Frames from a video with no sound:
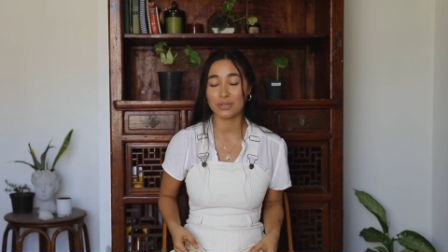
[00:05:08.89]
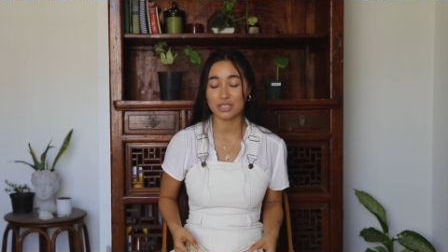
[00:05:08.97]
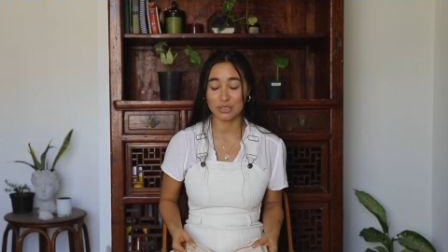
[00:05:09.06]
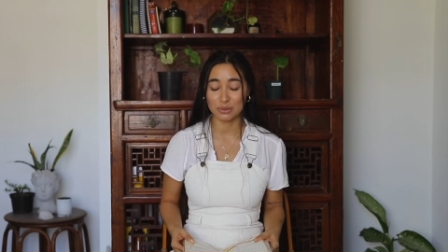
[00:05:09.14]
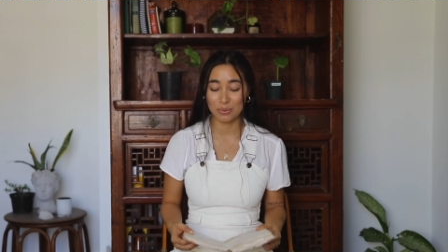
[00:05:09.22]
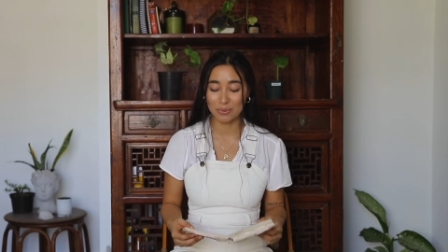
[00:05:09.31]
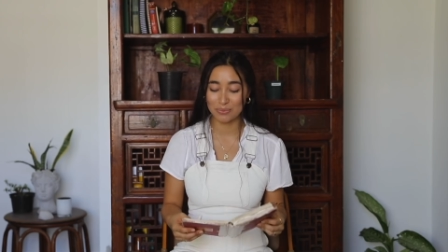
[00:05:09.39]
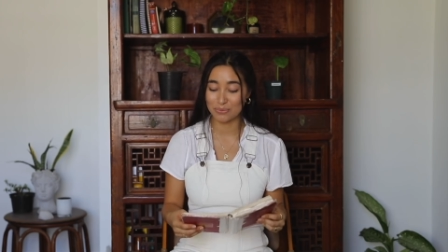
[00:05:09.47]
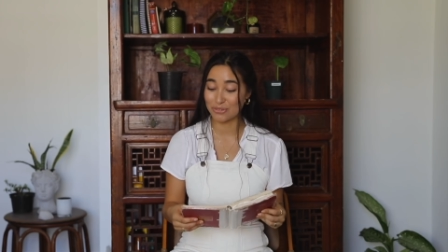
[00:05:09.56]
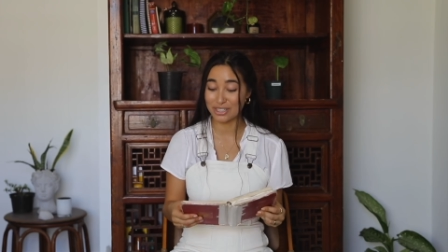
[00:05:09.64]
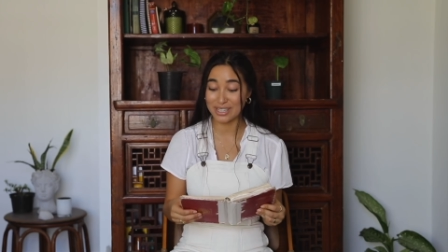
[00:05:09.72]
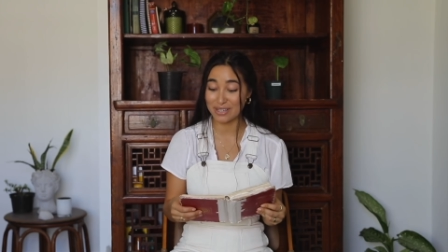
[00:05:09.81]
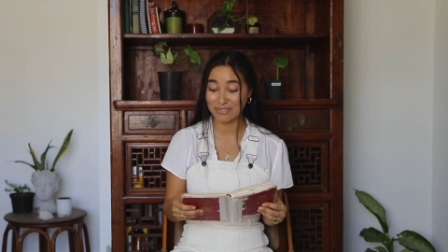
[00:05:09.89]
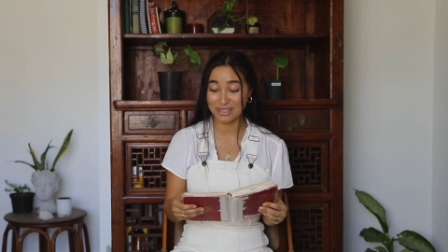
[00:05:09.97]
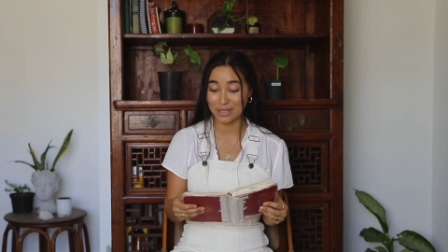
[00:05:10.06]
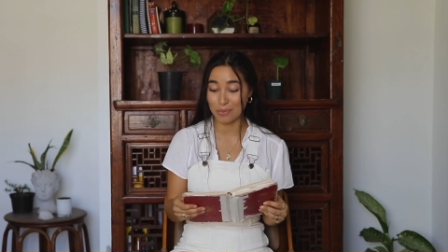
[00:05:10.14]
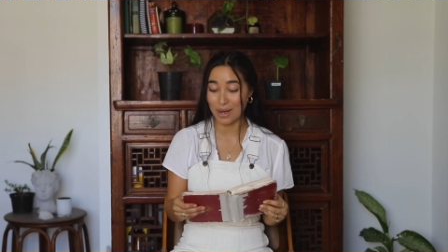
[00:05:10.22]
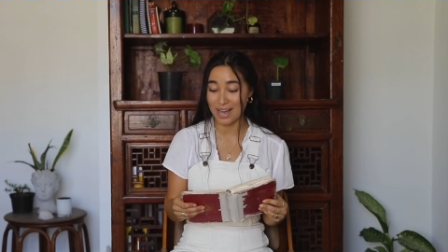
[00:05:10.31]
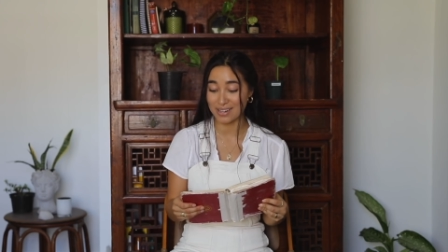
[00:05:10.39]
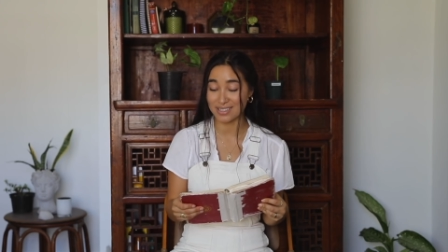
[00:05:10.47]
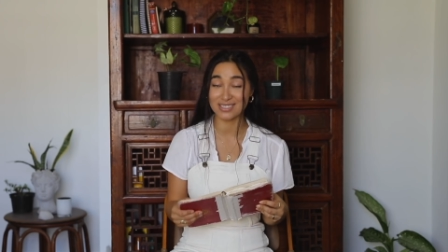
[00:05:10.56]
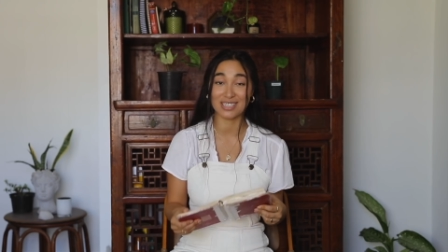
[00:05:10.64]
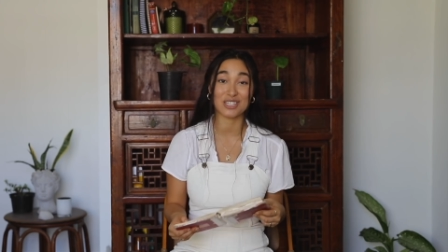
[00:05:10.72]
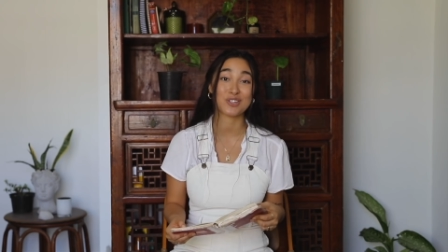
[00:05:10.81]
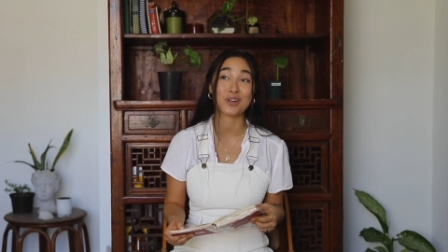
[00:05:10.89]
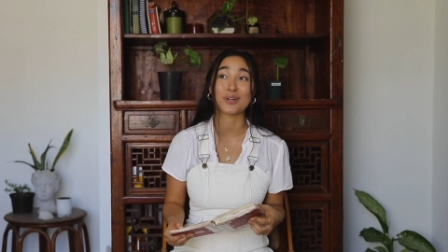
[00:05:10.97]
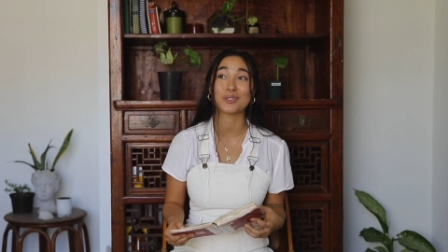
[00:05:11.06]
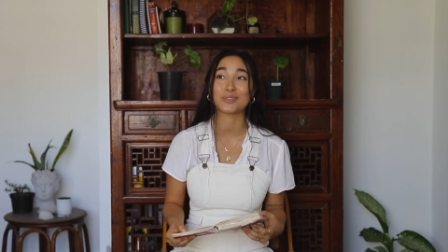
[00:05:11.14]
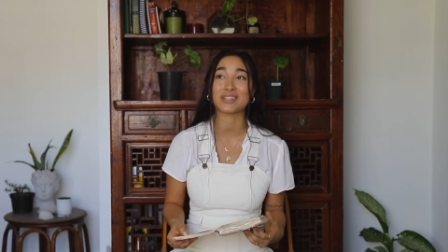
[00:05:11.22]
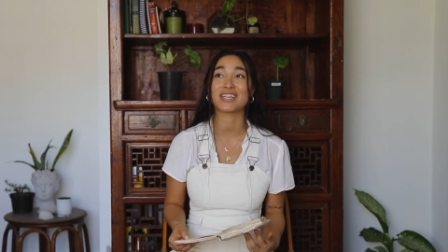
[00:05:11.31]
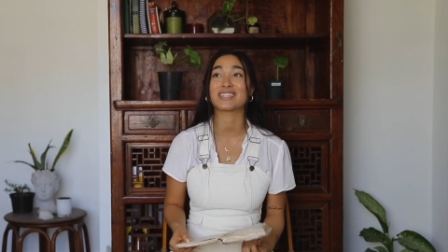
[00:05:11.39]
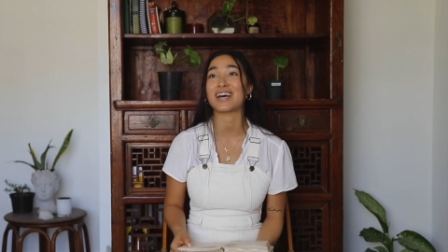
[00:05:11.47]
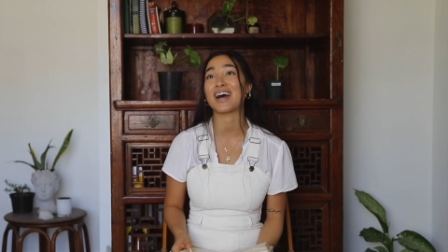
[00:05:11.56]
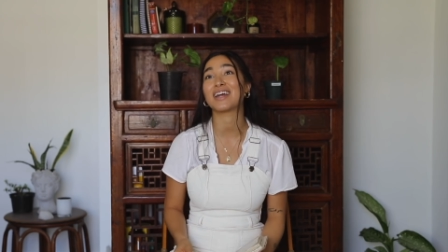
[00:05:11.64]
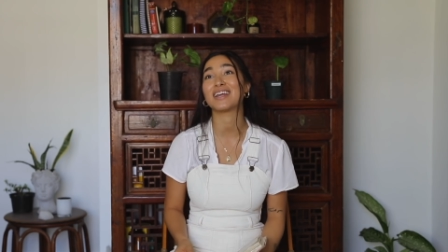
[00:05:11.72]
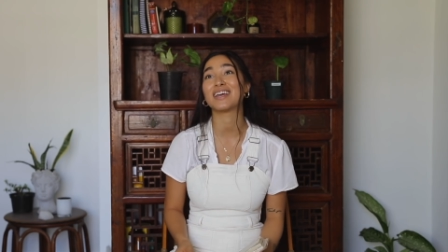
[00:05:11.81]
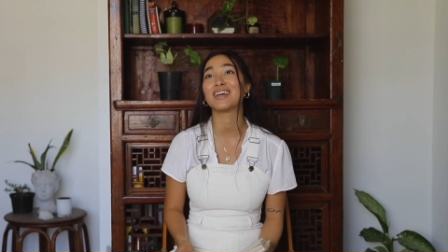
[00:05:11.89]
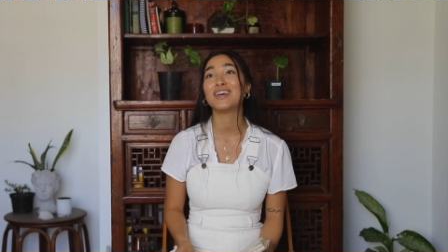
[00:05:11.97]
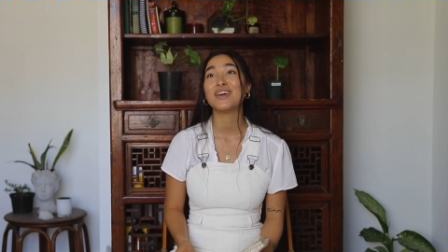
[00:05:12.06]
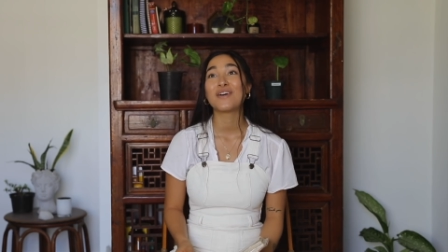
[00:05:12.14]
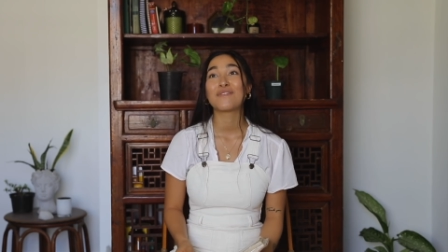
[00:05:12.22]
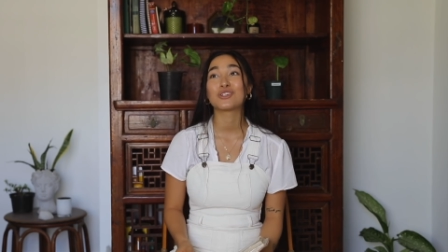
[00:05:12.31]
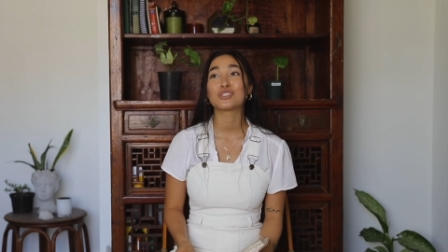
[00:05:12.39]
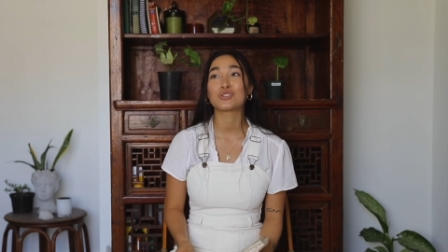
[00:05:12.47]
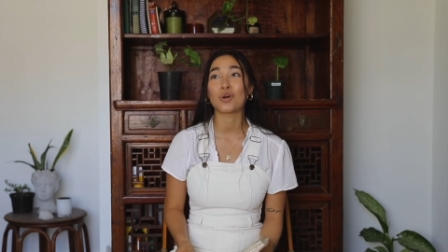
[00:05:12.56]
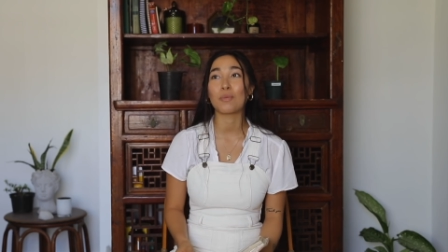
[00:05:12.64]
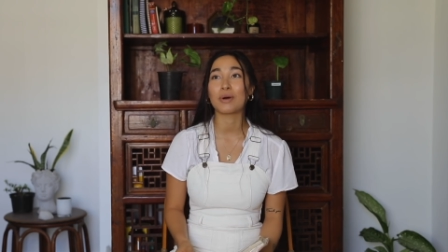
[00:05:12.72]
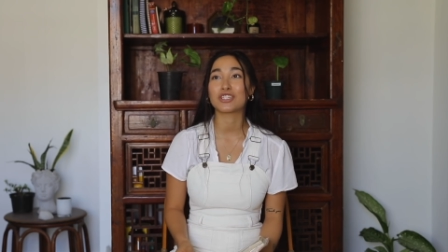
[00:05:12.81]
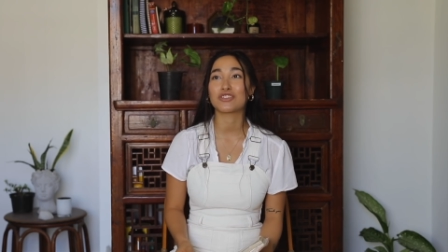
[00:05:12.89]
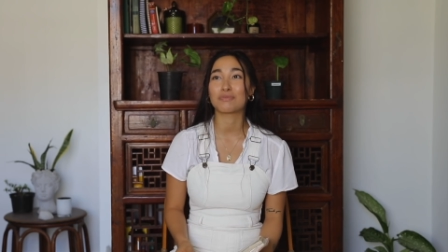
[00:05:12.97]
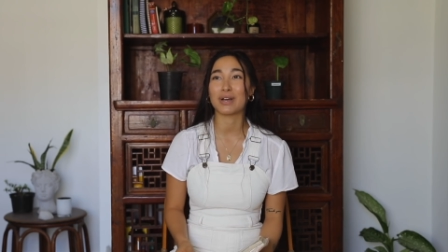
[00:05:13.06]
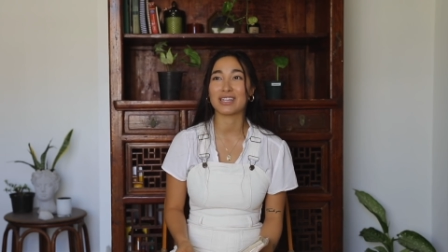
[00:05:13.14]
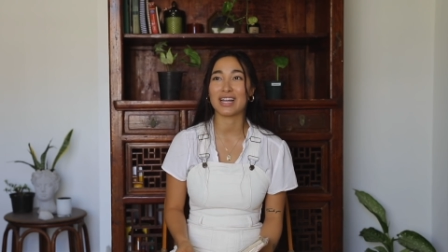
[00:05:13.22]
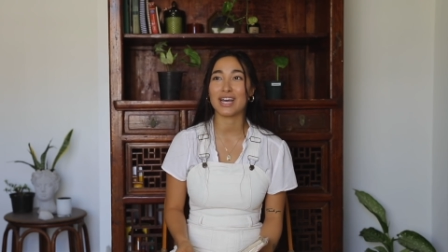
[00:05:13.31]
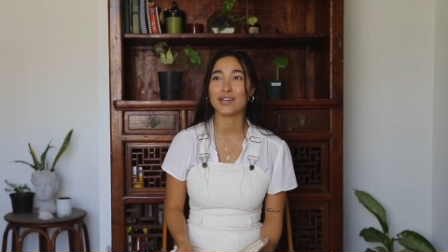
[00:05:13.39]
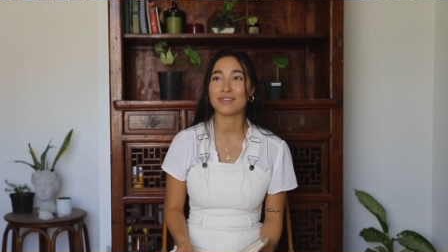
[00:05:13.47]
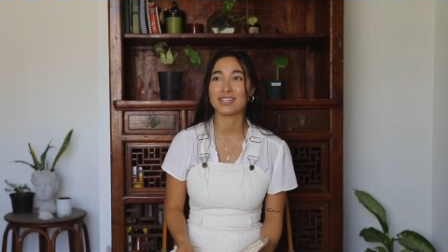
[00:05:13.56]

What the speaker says: which is really, really wild because I struggled with anxiety for so much of my life.